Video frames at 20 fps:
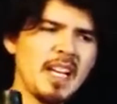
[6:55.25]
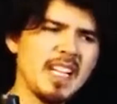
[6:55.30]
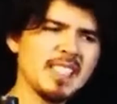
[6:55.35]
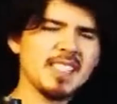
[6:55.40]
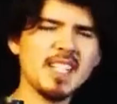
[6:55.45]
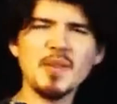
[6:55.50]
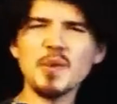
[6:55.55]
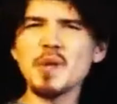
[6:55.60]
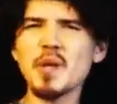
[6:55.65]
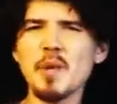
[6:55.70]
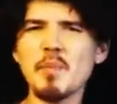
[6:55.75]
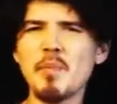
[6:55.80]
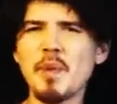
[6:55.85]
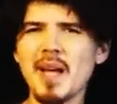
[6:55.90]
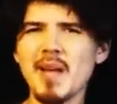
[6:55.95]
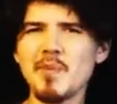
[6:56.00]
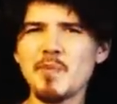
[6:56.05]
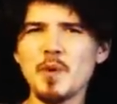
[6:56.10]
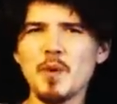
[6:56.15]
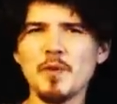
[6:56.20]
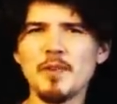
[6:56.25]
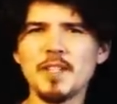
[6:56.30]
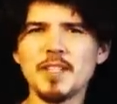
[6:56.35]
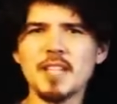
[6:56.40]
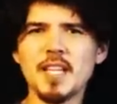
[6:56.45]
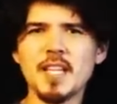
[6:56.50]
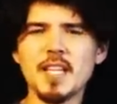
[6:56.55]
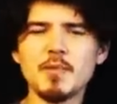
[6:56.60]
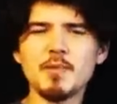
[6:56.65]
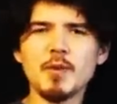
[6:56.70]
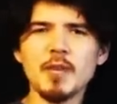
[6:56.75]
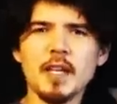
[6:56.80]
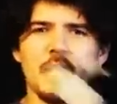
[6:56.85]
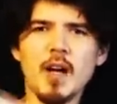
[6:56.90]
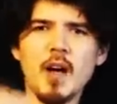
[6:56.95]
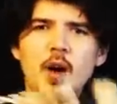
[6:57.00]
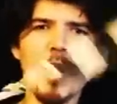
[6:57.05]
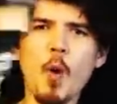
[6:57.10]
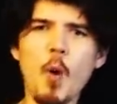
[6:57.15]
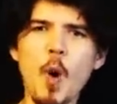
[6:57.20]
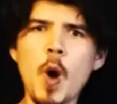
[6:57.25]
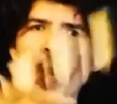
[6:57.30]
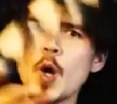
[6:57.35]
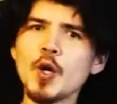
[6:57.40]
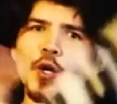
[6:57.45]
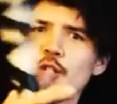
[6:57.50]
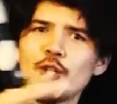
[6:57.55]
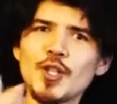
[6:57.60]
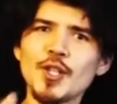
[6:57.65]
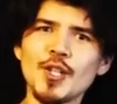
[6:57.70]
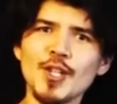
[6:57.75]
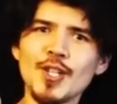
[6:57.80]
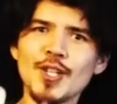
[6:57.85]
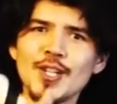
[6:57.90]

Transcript: It's not really a bam move, is it? It's more like a whoosh.